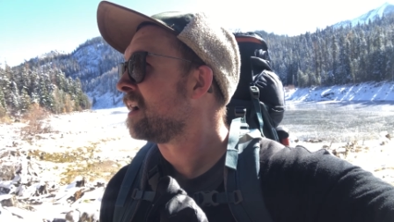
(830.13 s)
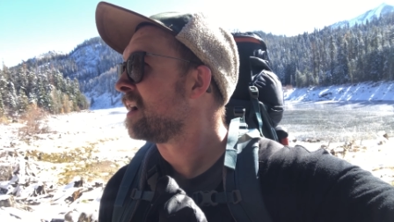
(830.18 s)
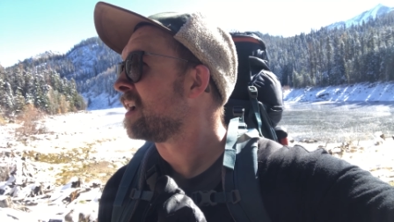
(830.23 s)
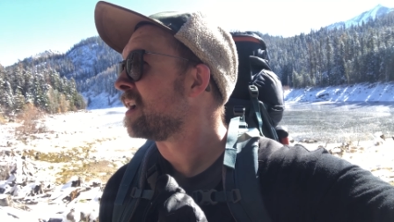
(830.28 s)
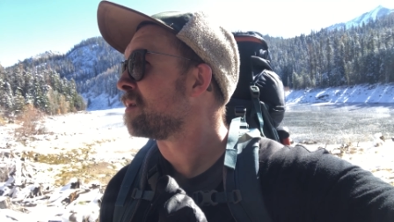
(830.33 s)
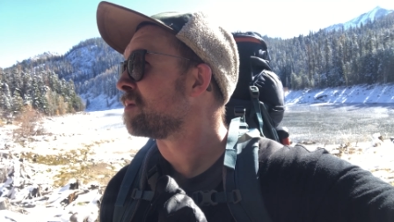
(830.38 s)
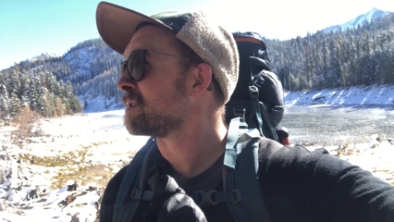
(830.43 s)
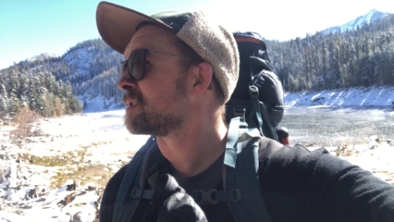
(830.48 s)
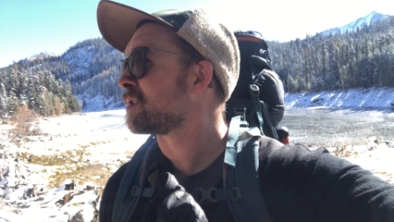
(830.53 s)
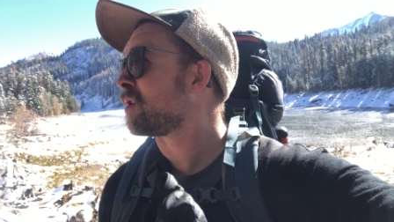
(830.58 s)

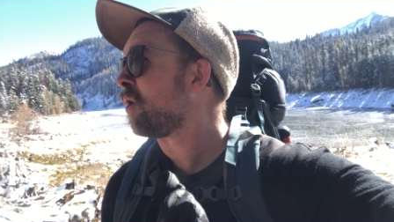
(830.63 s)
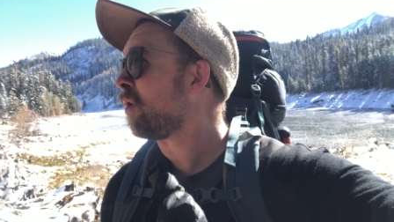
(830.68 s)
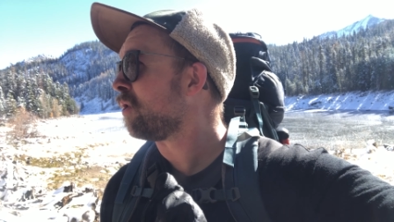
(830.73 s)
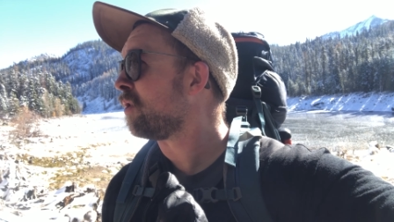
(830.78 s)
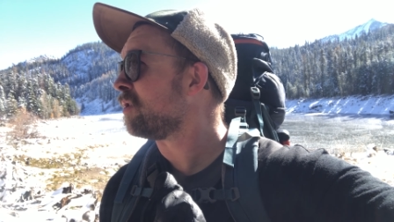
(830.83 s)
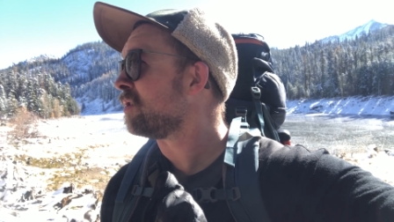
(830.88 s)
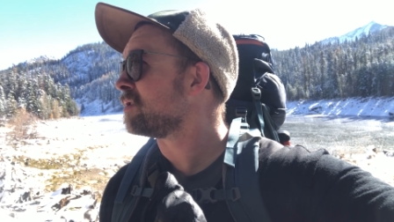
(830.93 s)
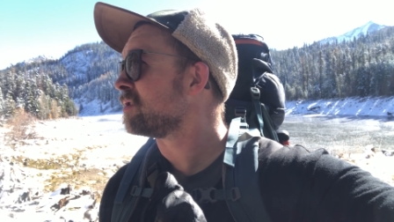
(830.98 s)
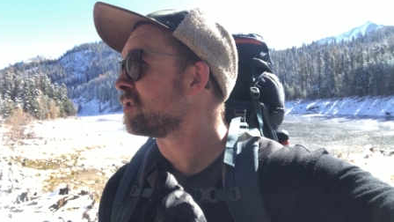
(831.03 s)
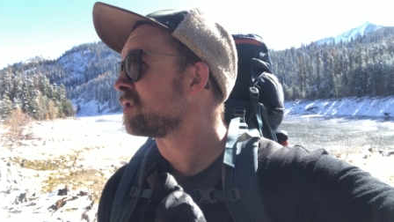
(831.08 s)
It was
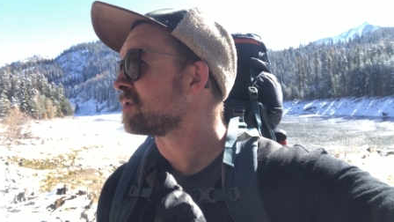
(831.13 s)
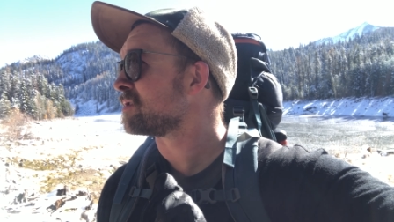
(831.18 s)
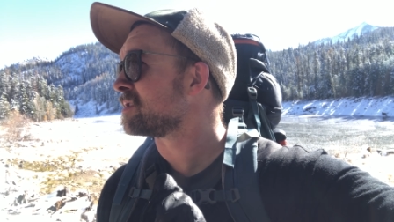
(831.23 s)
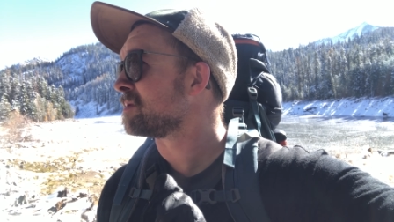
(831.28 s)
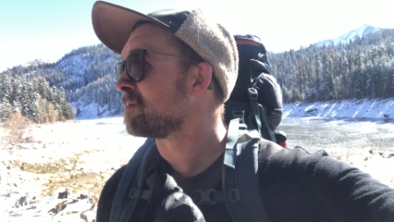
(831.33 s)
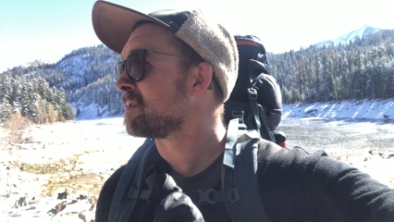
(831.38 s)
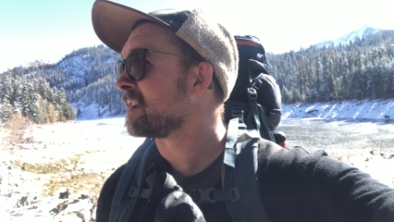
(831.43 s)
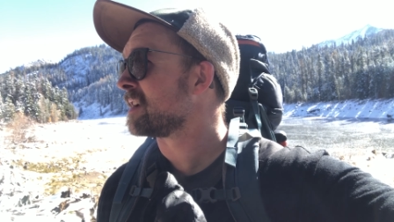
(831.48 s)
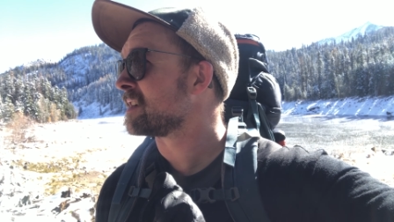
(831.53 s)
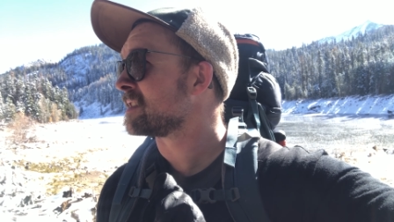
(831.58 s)
cold. Learned
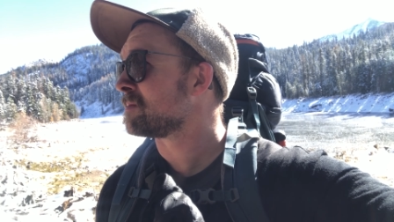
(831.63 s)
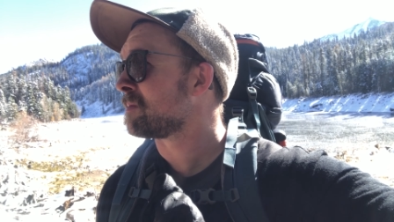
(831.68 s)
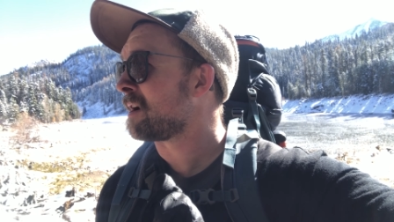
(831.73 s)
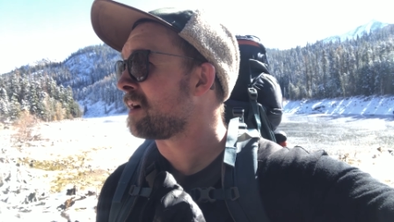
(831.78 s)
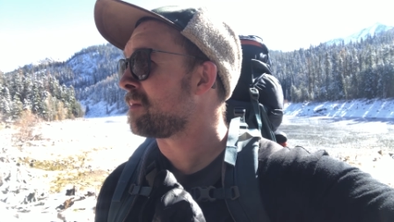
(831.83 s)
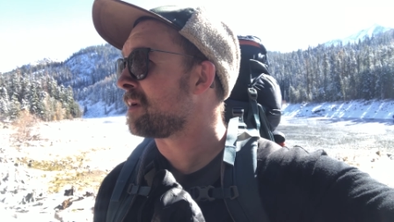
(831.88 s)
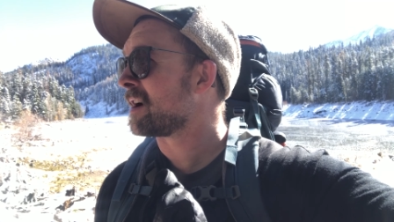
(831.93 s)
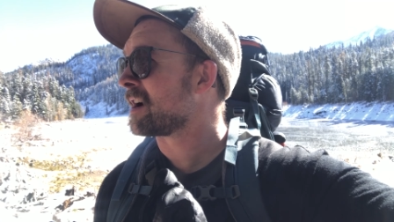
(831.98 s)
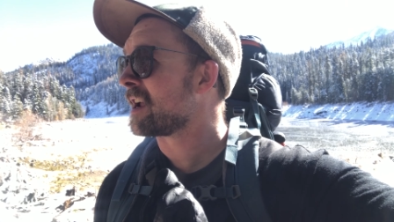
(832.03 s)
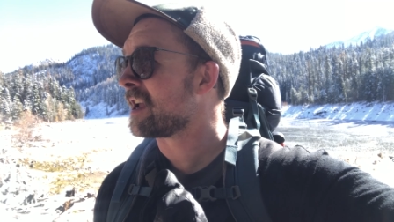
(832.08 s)
some things
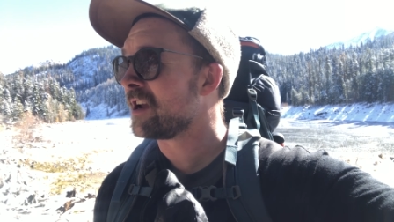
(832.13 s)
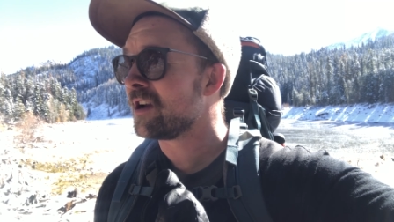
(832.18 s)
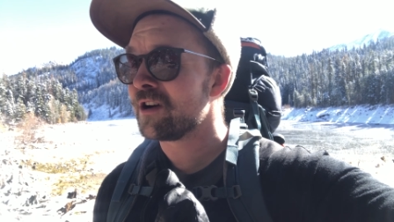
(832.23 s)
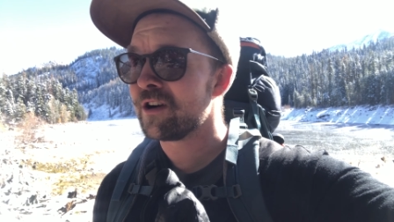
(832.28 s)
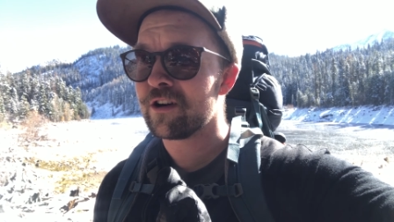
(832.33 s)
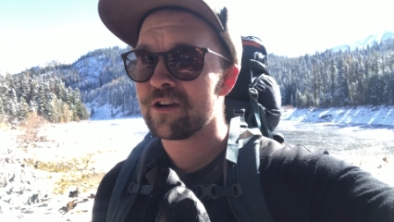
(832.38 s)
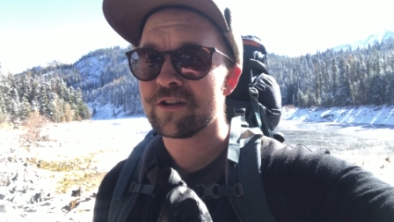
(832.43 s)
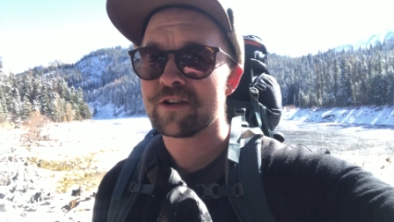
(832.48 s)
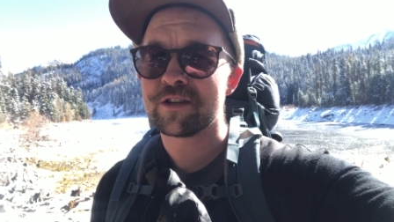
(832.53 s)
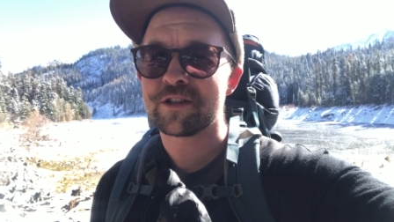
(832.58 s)
about my
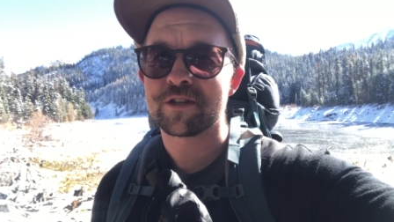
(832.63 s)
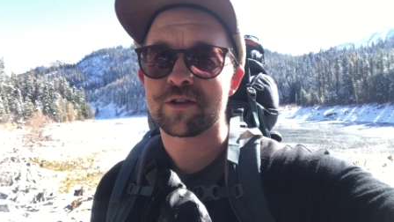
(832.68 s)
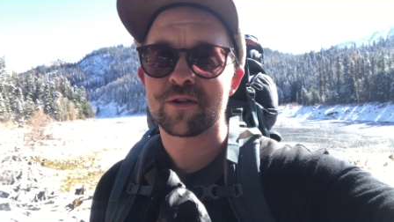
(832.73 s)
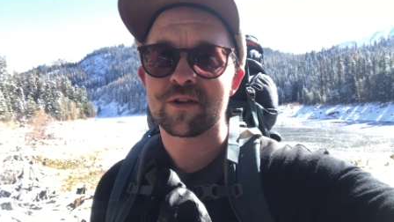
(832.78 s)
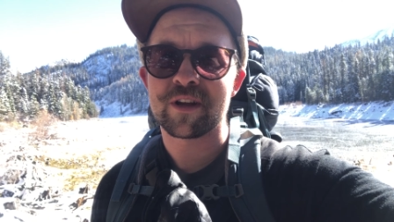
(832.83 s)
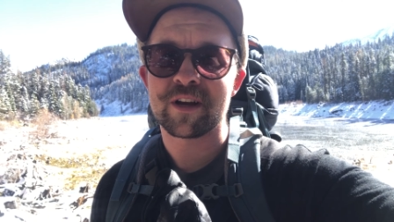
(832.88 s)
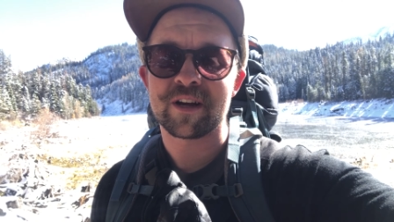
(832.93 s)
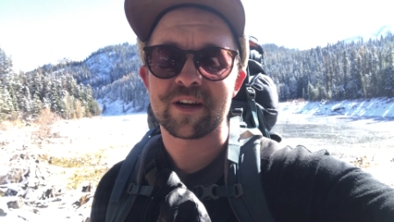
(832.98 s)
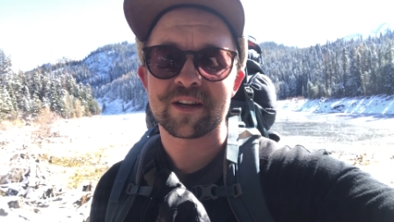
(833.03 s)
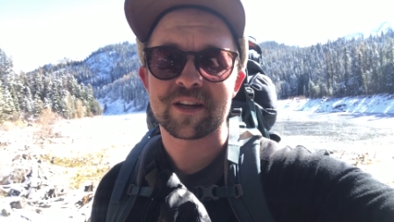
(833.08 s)
gear so
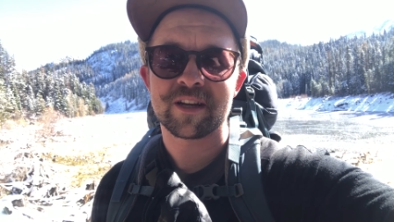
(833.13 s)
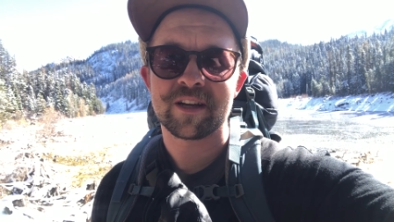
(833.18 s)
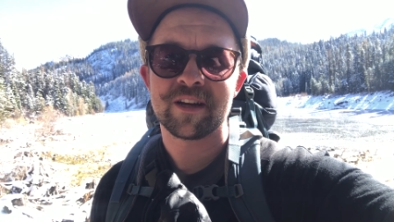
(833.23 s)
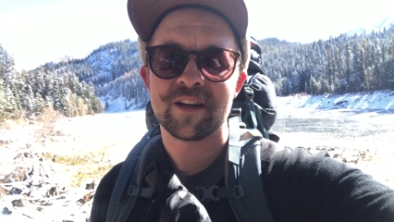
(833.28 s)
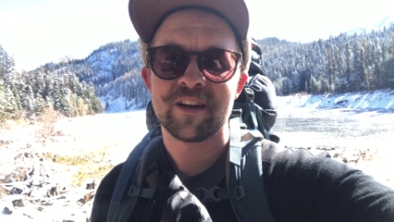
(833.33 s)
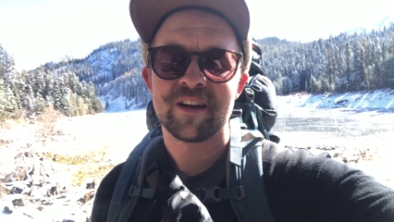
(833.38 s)
that